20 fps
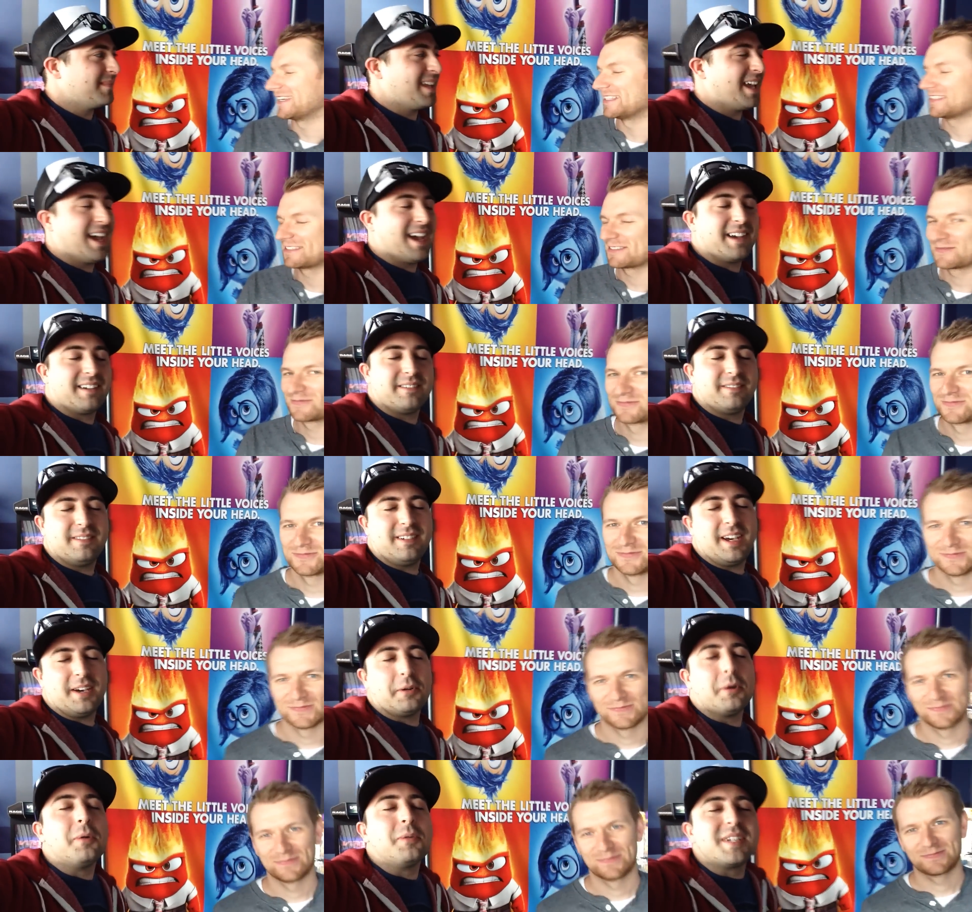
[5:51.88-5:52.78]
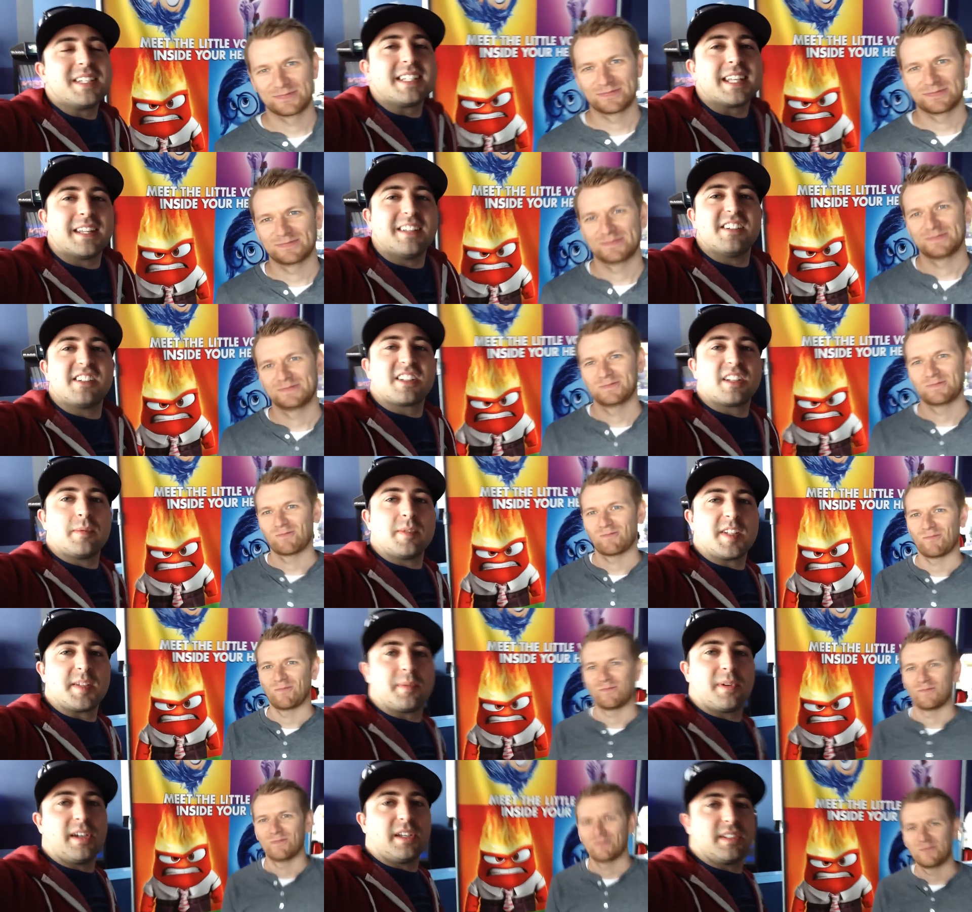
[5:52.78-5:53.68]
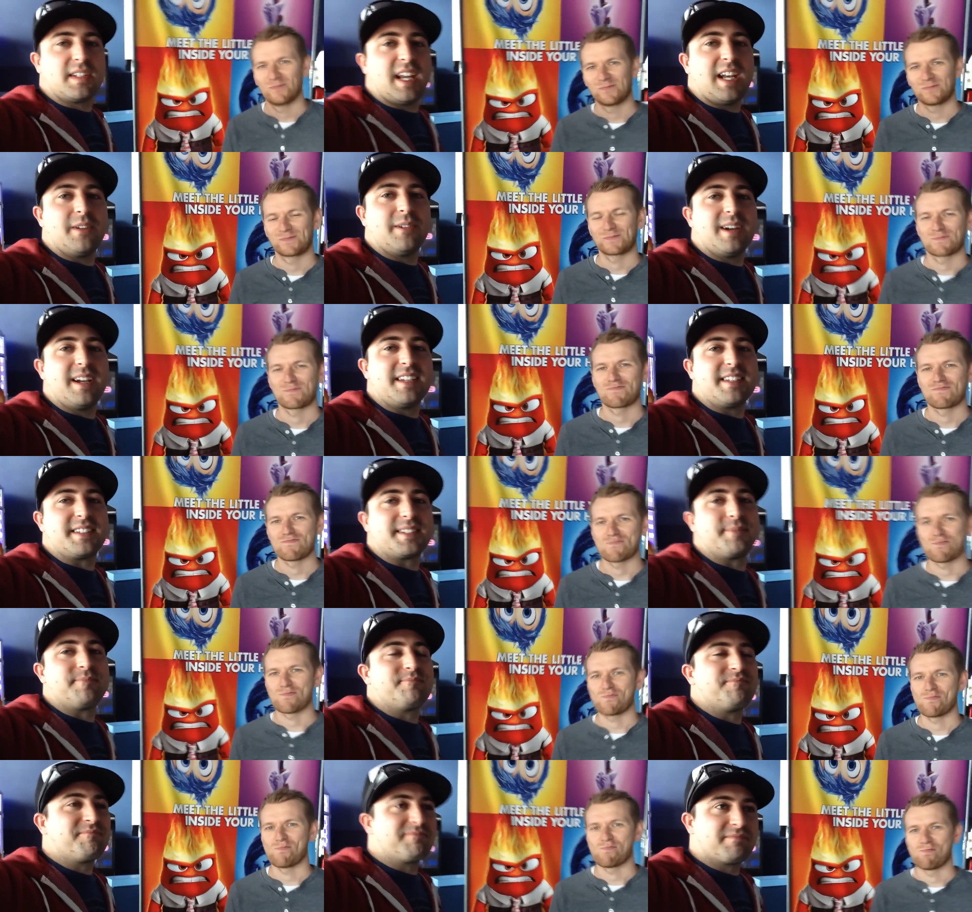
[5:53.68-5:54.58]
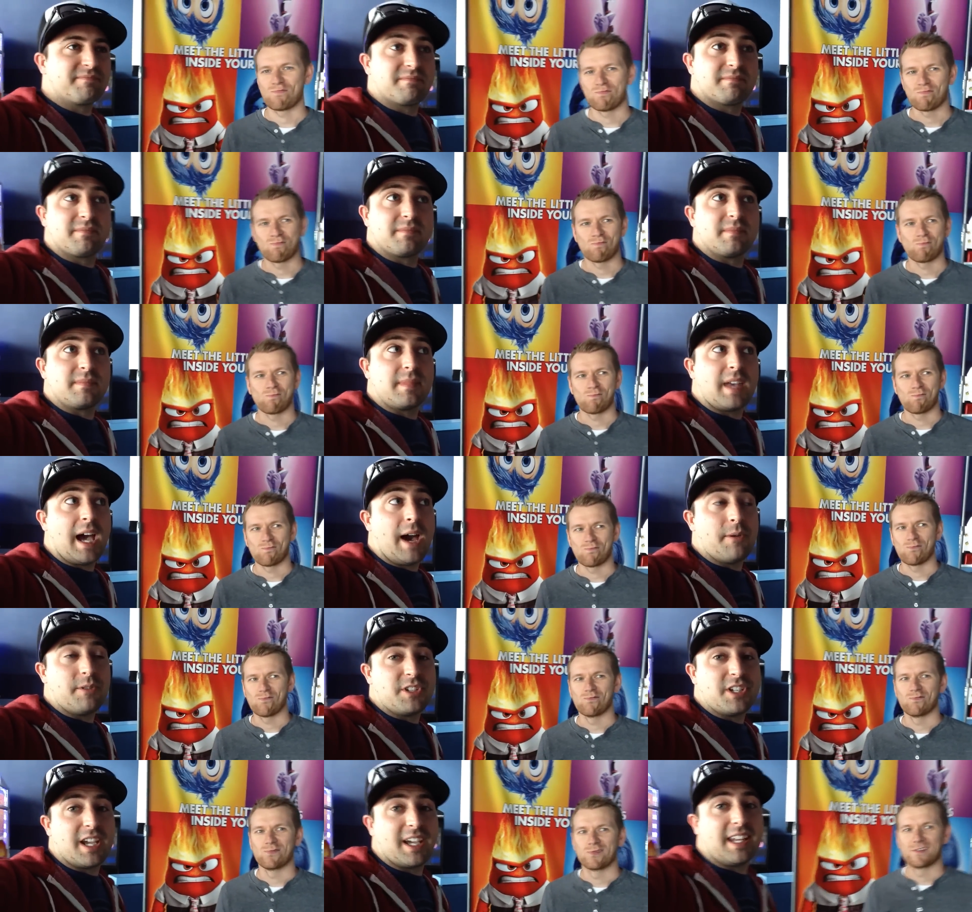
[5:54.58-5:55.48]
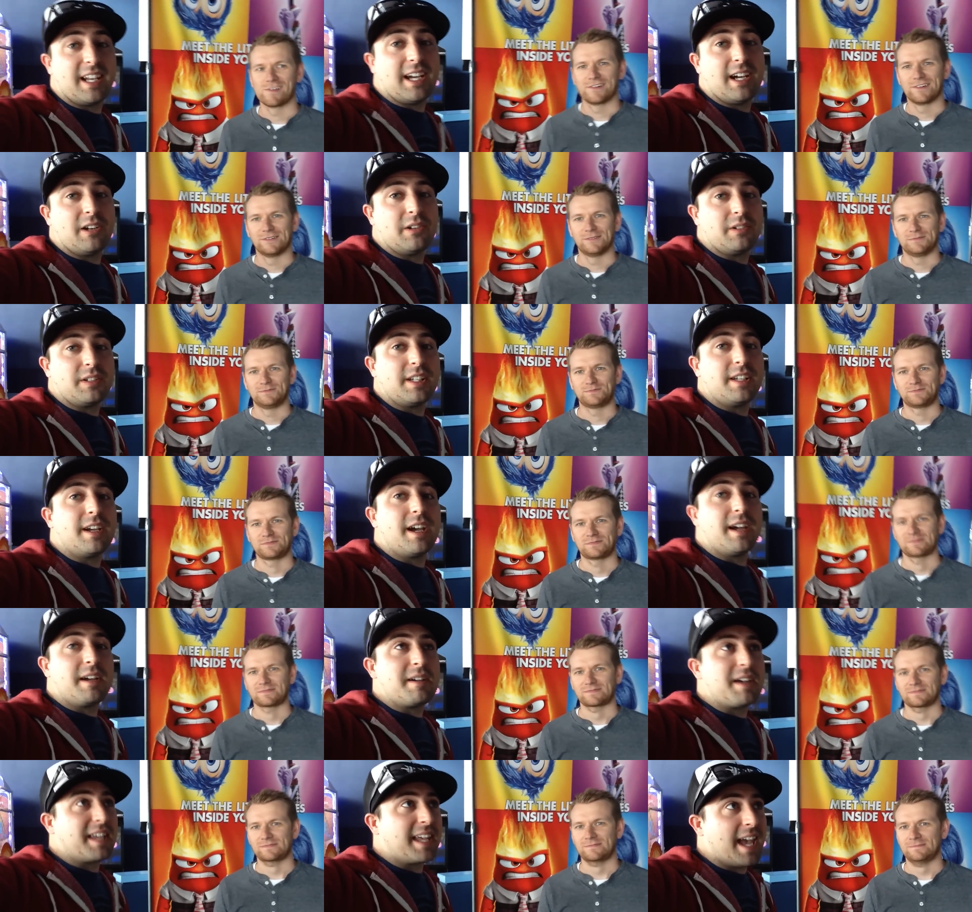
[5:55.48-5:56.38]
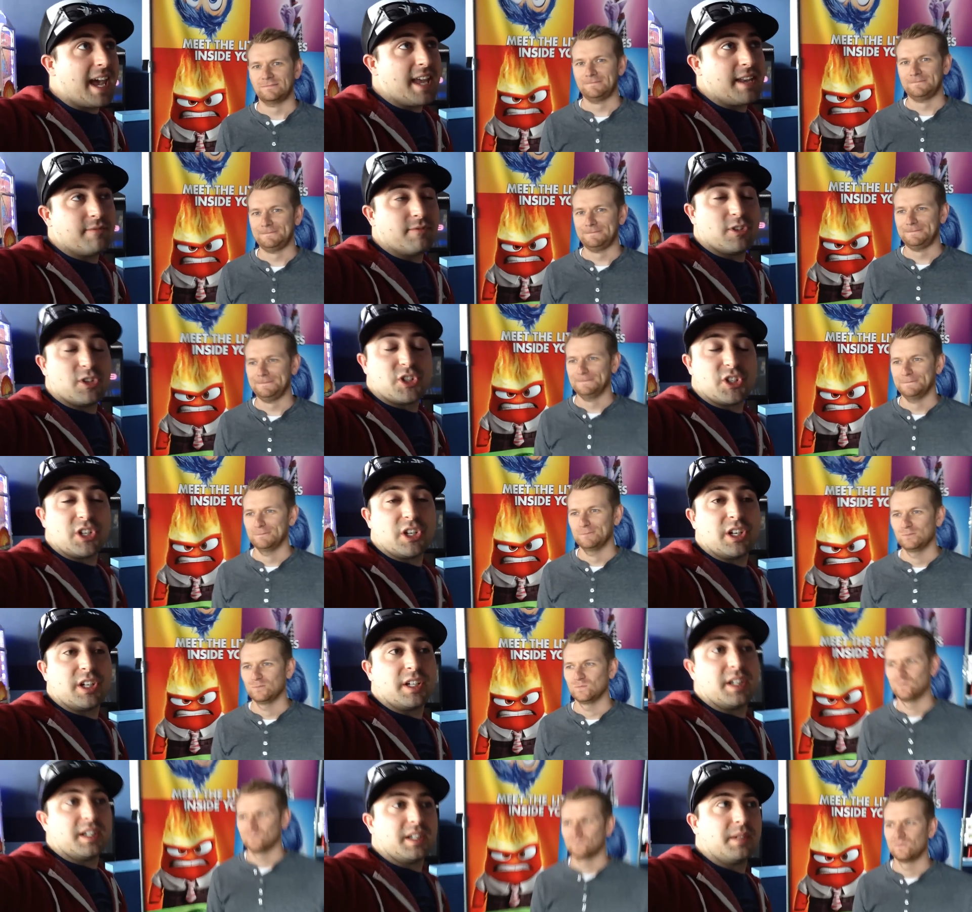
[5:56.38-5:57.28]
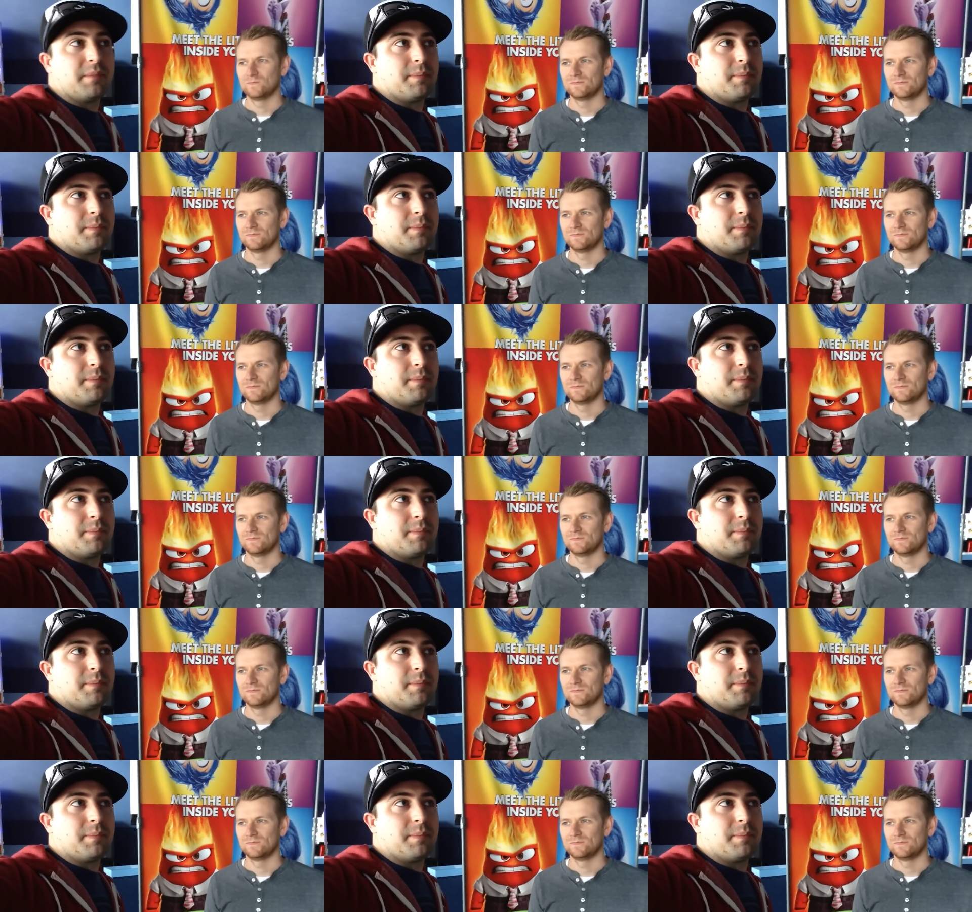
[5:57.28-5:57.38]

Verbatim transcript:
Speaker 1: Yeah. Well, well we said there's going to be spoilers. Anyways, I would check it out again for sure.